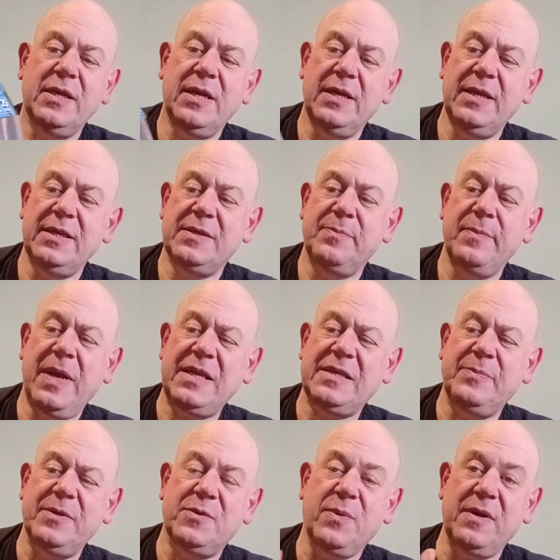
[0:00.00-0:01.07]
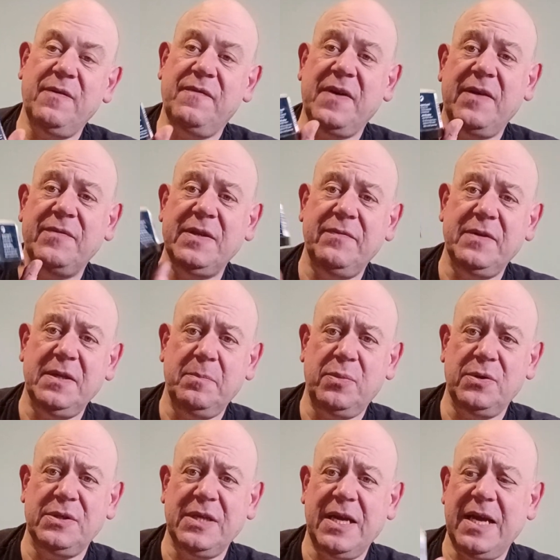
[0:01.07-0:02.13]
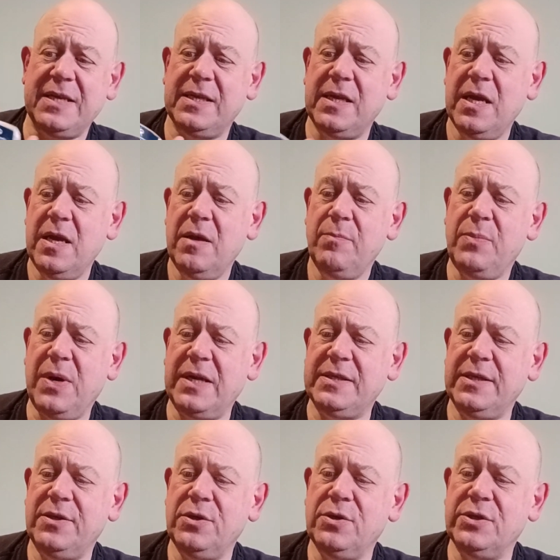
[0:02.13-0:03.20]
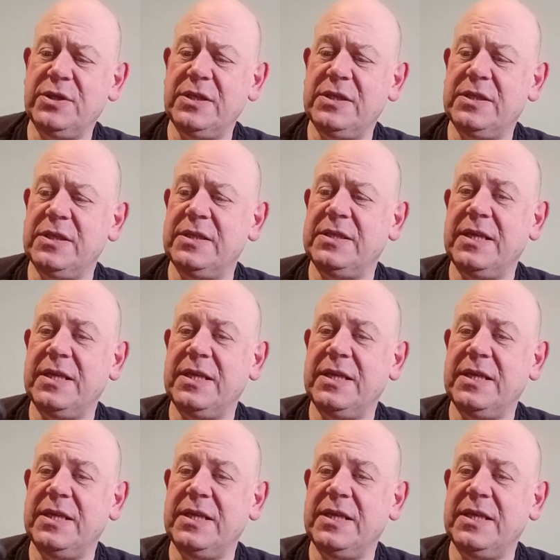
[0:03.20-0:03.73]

and it's meant to be 25 DVD plus R but I did notice that